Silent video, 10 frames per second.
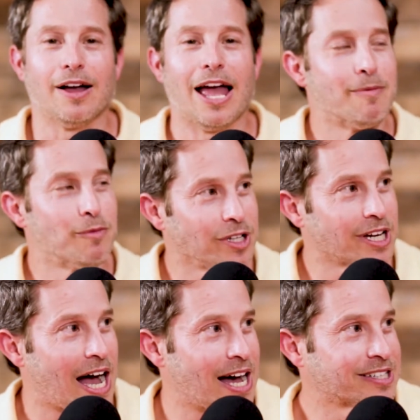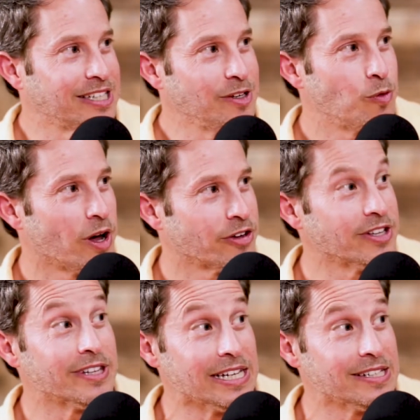Emeril Lagasse
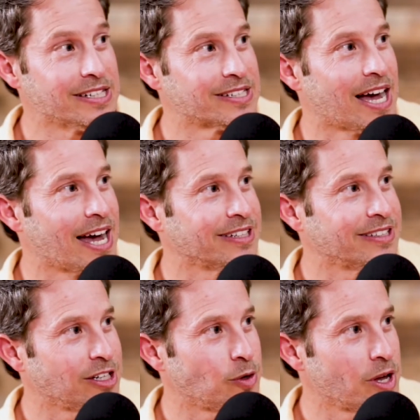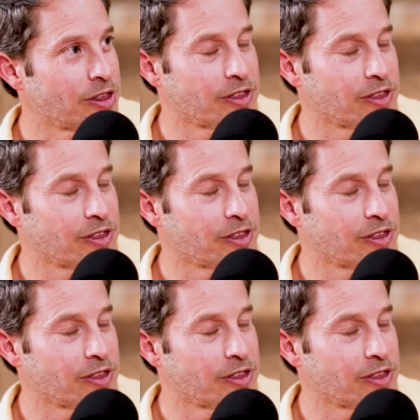wasn't the easiest guy to deal with.